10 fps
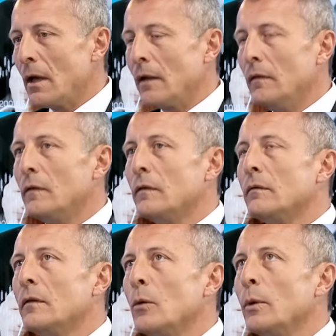And
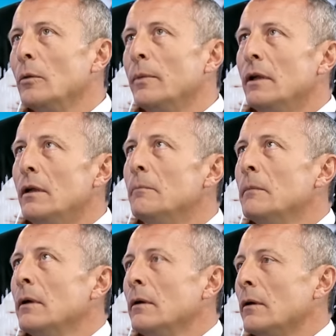there will be
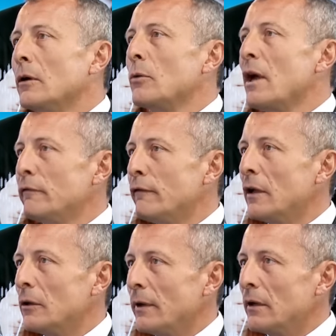a
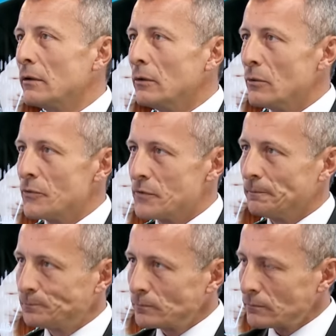grandfathering clause
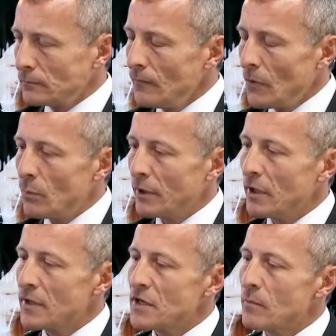with
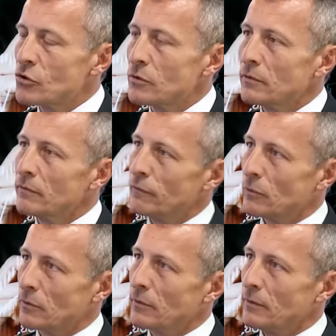an exemption
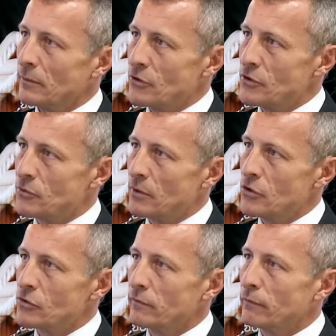for
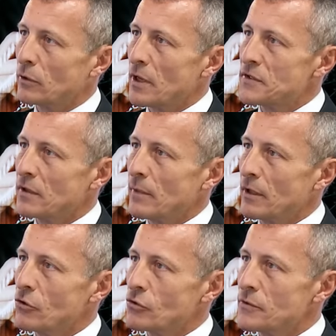registration for asset
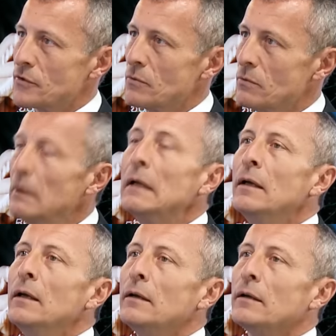managers who
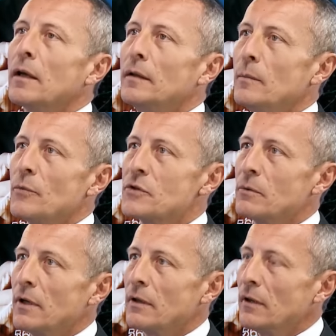can
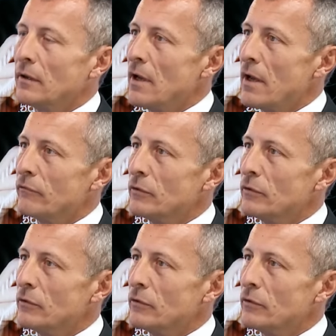demonstrate that